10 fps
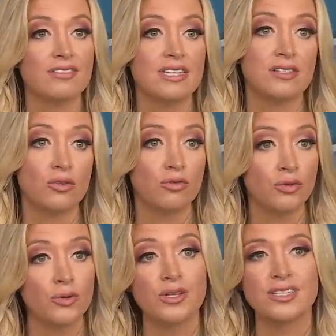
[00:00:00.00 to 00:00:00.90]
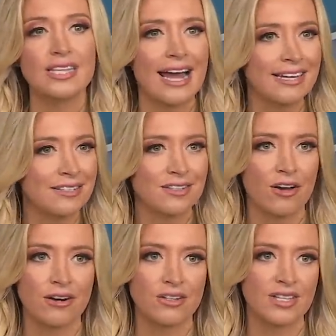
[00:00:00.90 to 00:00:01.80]
seasonal flu. The science is
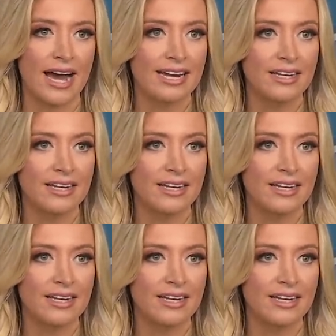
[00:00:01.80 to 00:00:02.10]
on our side